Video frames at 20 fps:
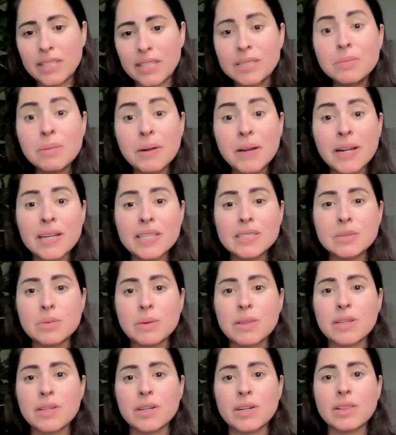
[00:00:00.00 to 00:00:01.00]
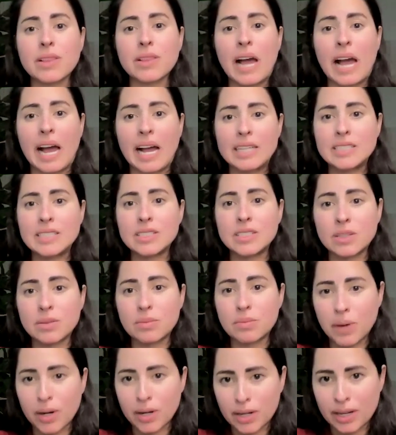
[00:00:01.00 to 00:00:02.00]
experience with your last
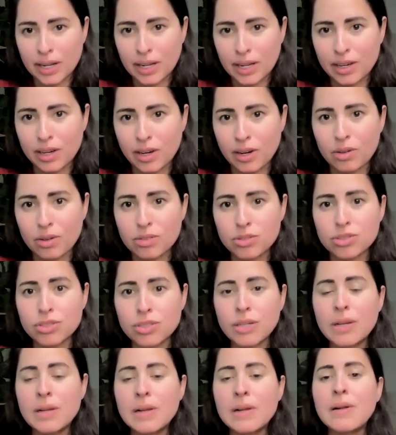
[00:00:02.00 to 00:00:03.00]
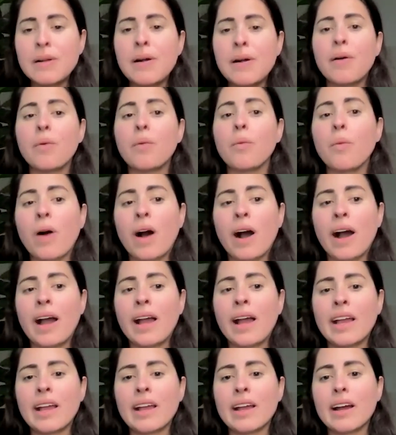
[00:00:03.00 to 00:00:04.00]
marketing coach.
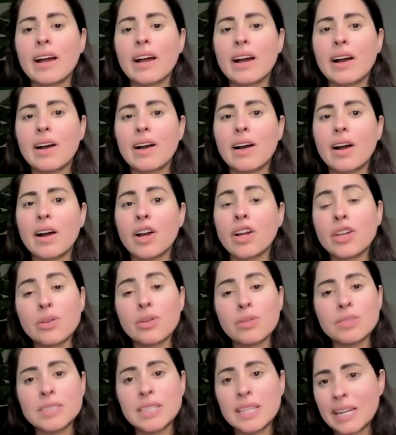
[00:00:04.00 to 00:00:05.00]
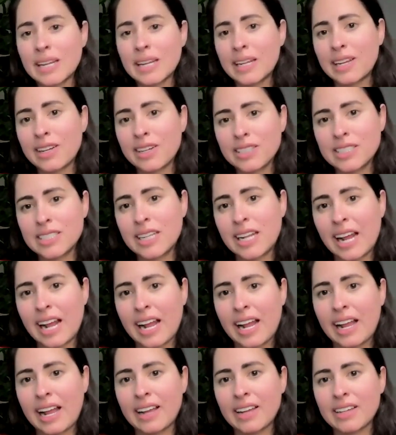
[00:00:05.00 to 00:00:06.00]
Why are you sitting here
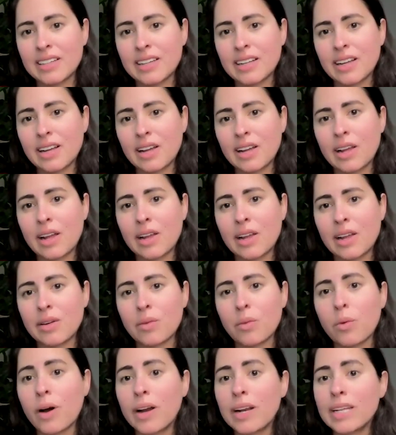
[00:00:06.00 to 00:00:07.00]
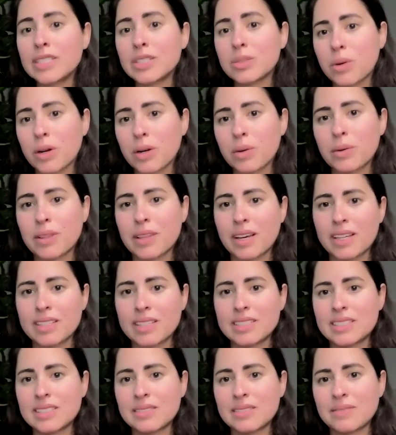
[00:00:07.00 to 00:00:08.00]
today and wanting to work with
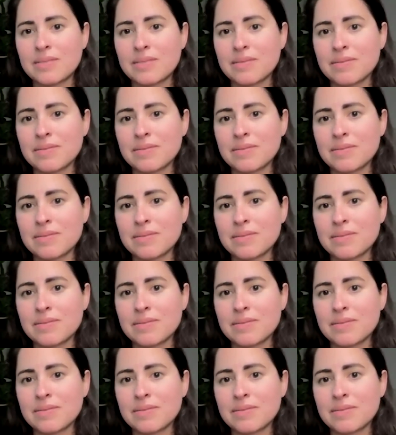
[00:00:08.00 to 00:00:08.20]
us?